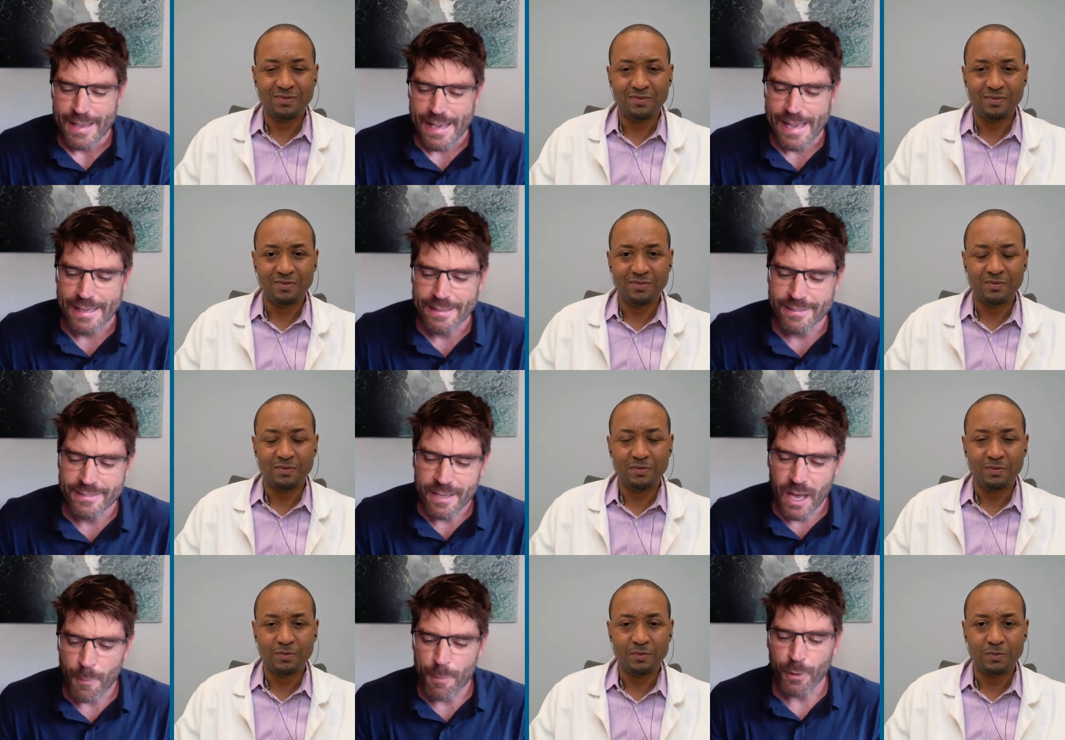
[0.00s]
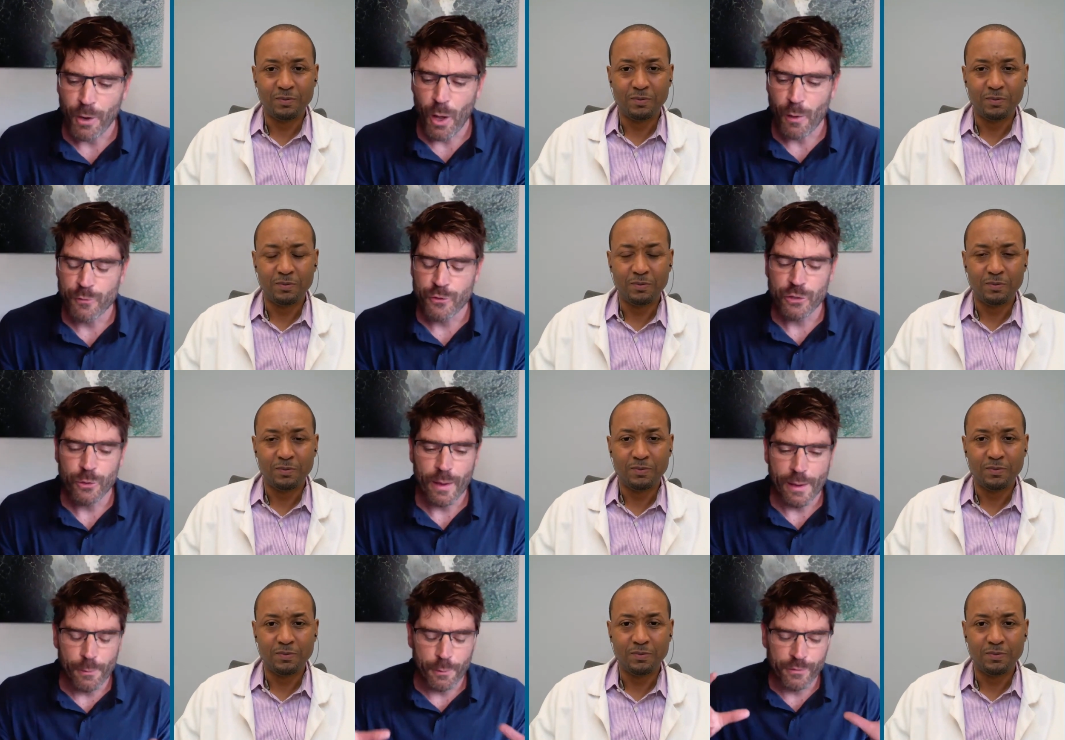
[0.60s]
Speaker 1: And to top it off,
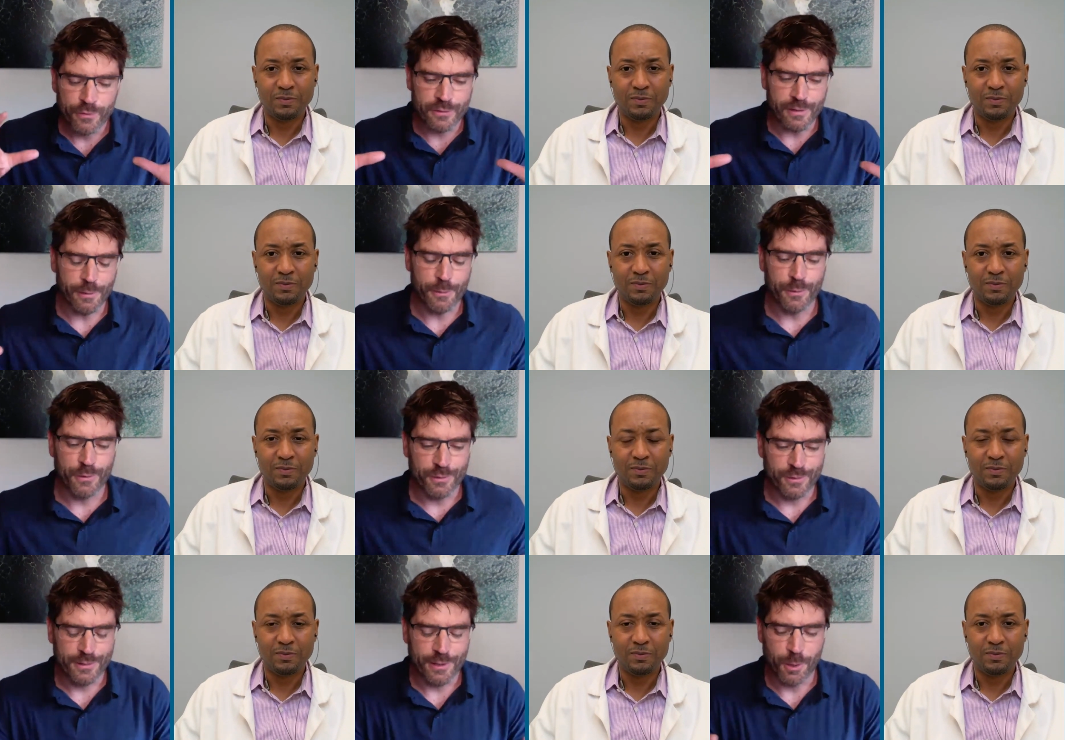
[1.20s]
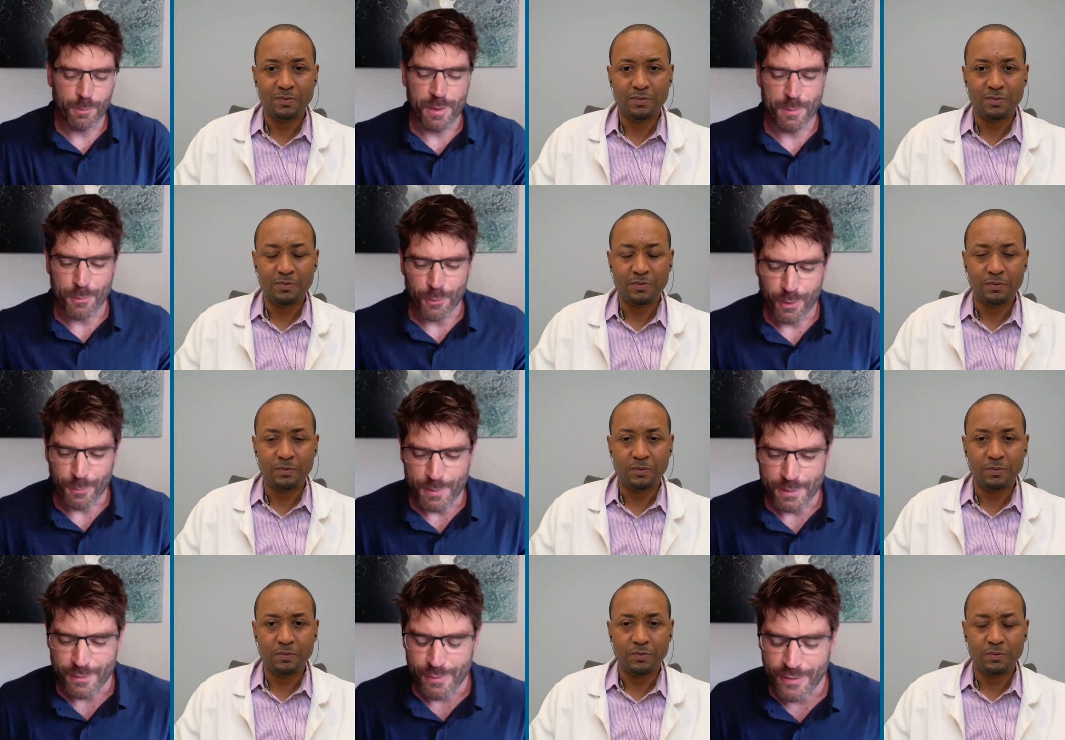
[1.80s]
too, I always I always tell people,
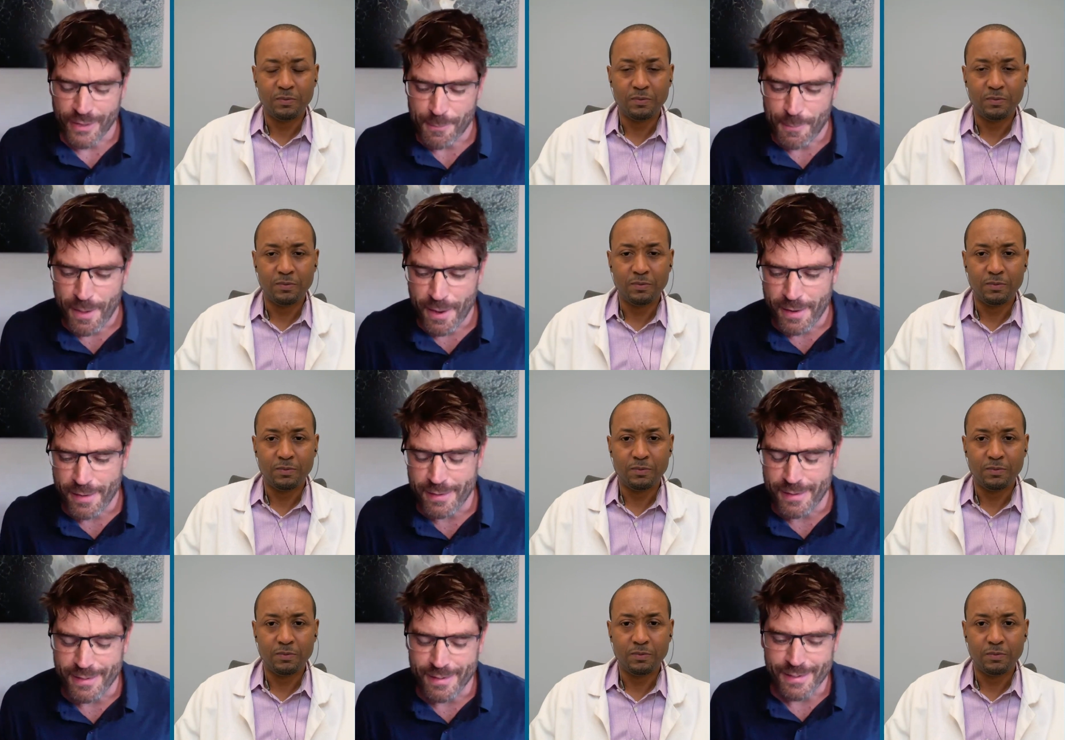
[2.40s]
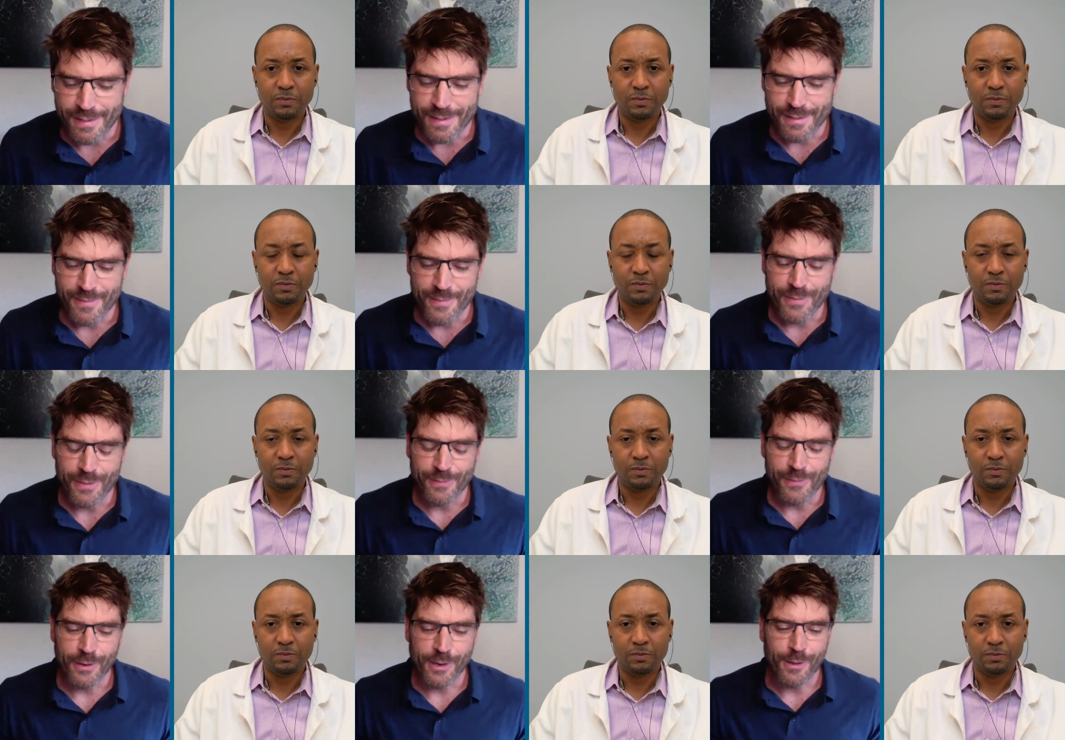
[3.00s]
I mean, think about it. it
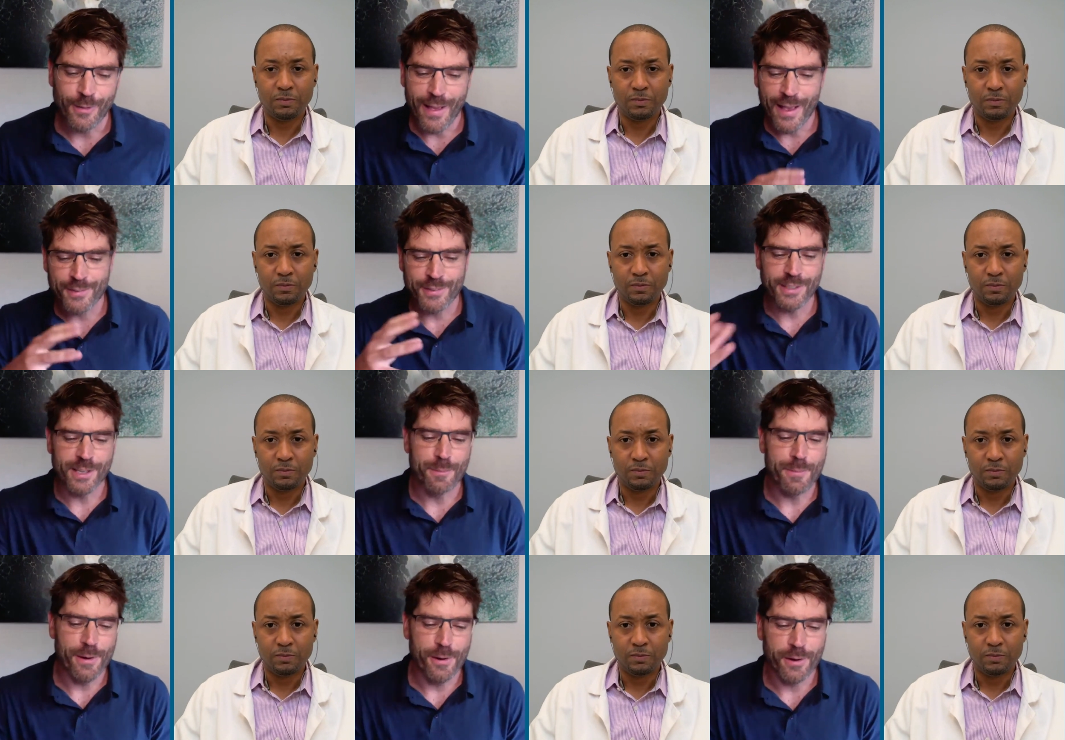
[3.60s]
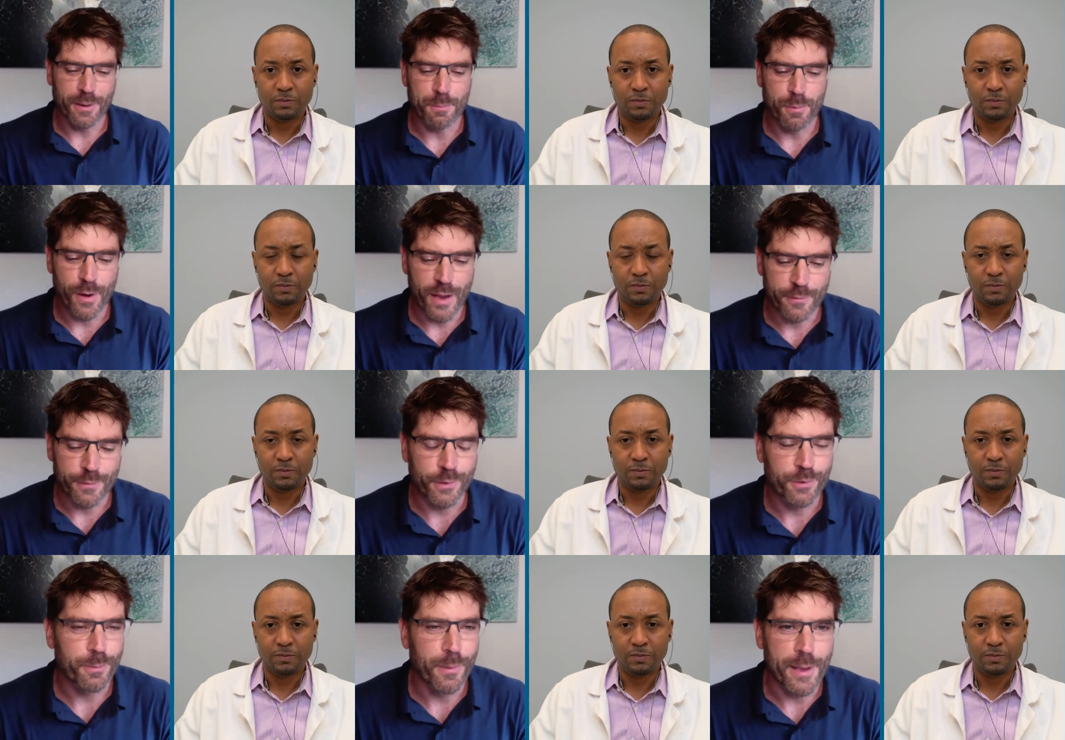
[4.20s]
the, the classic American
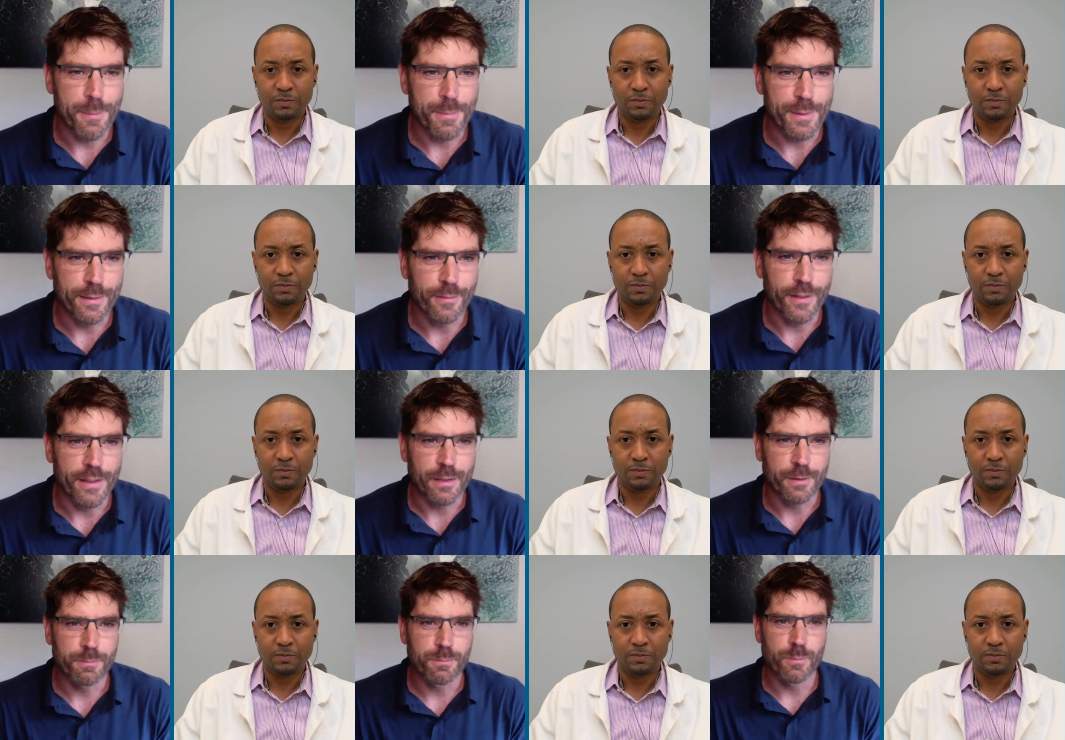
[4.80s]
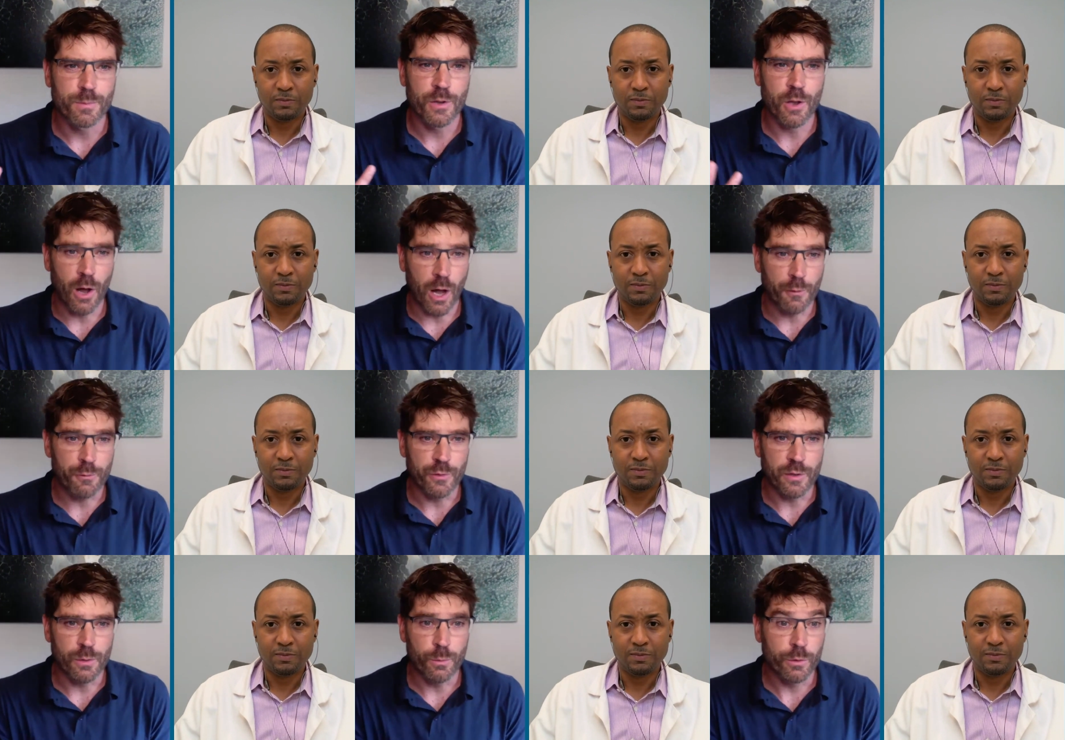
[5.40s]
breakfast might be like
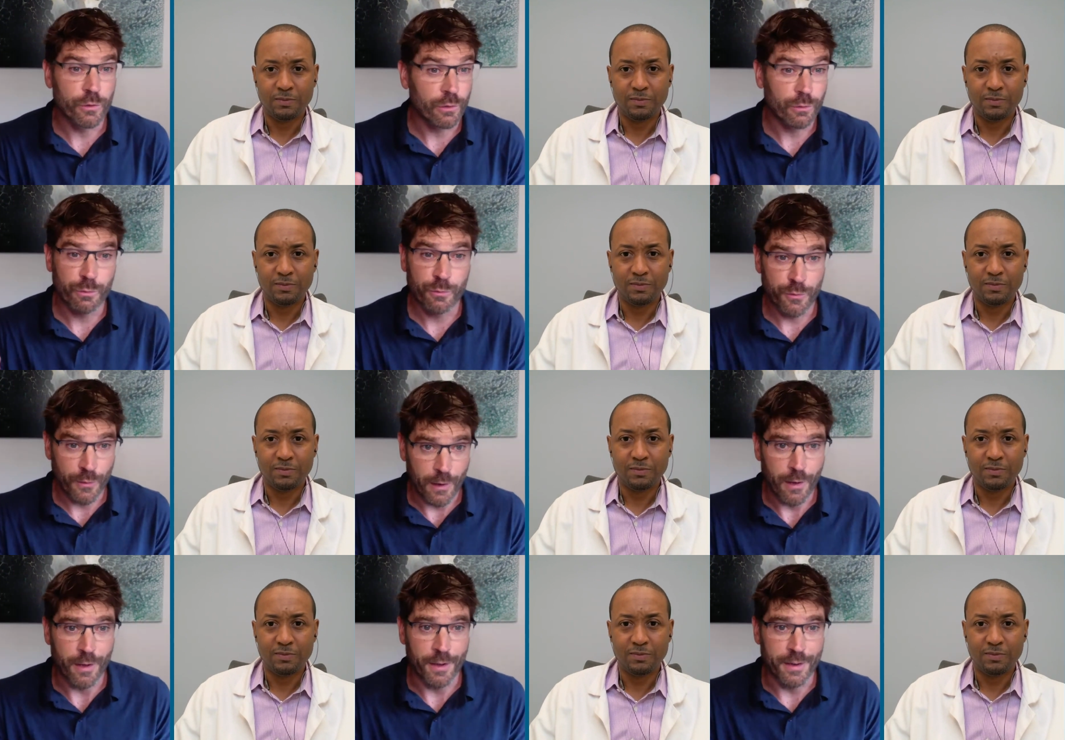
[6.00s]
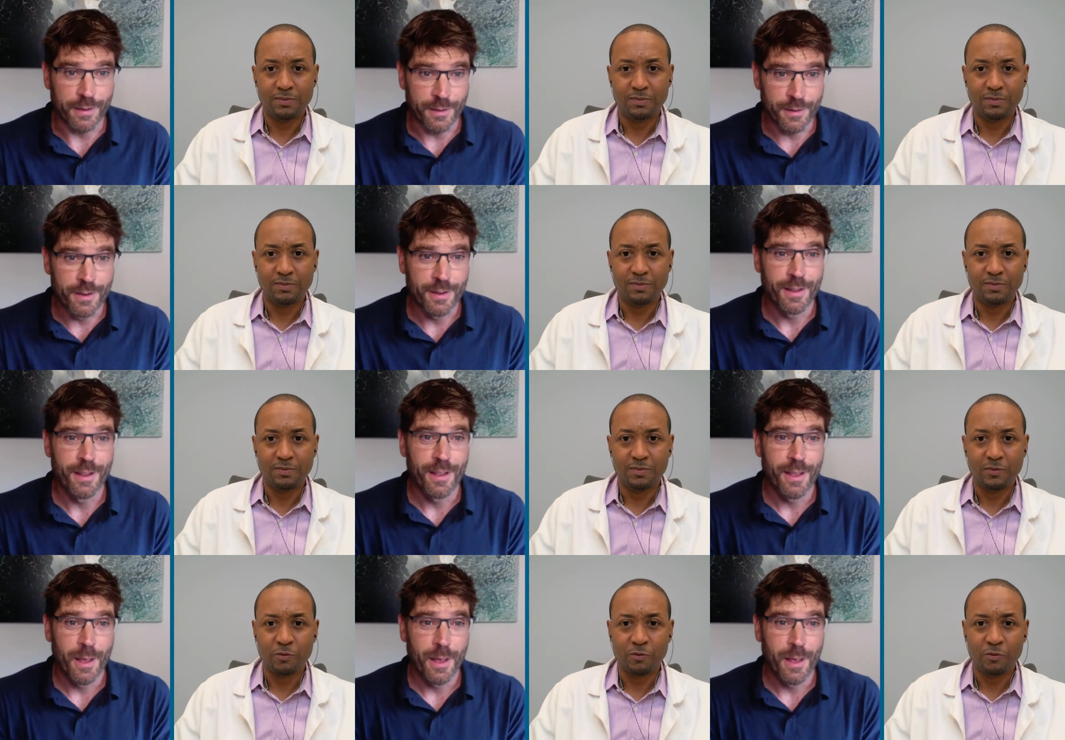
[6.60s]
coffee, which is fine.